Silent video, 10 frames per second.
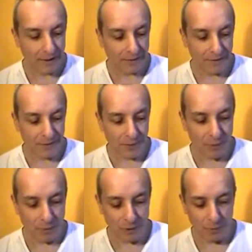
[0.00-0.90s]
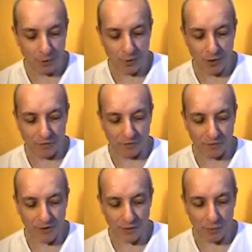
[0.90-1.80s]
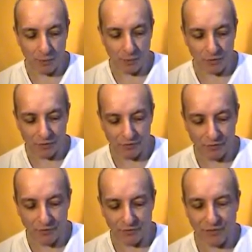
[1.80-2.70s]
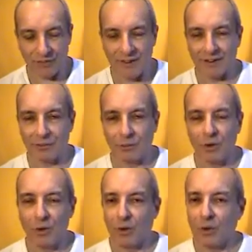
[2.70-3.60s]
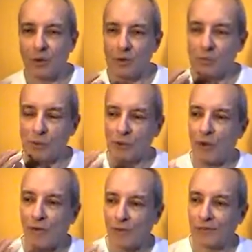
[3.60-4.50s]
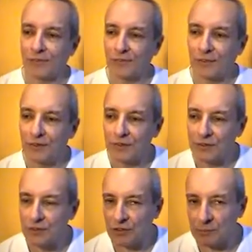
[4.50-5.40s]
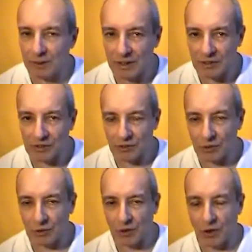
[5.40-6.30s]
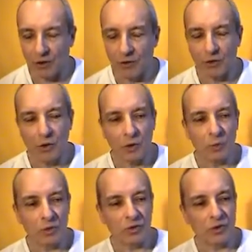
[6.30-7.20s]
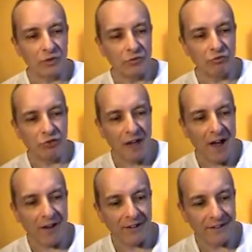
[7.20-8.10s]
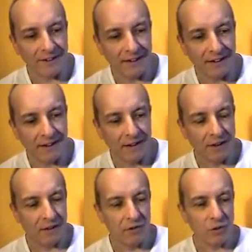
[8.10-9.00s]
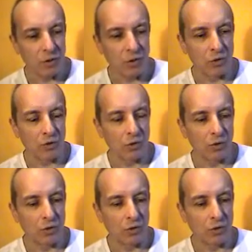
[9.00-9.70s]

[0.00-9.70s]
And this is what was spoken of in verse 156. We've got this discrimination going on which gives reality to